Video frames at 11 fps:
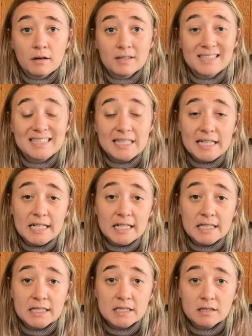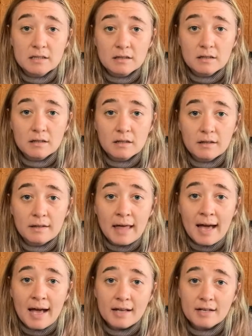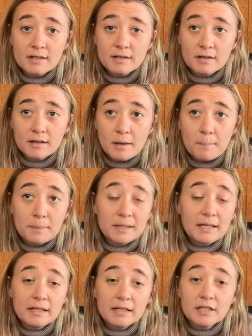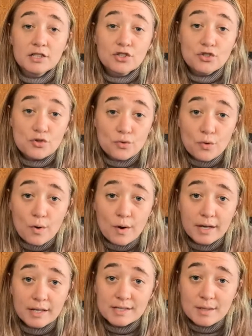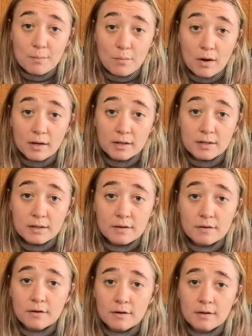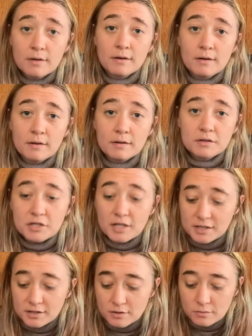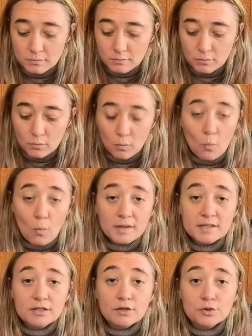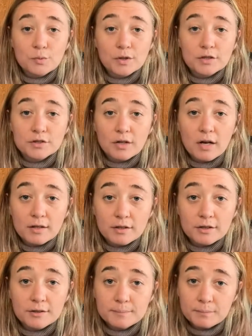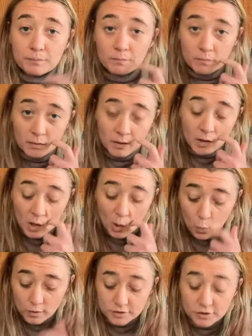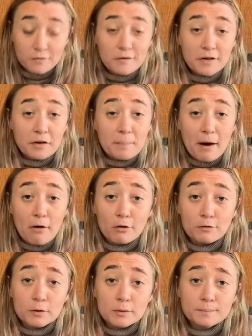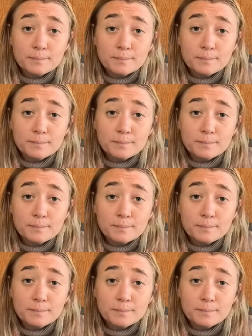seeds that completely destroy someone just once those words are uttered. Words are very powerful.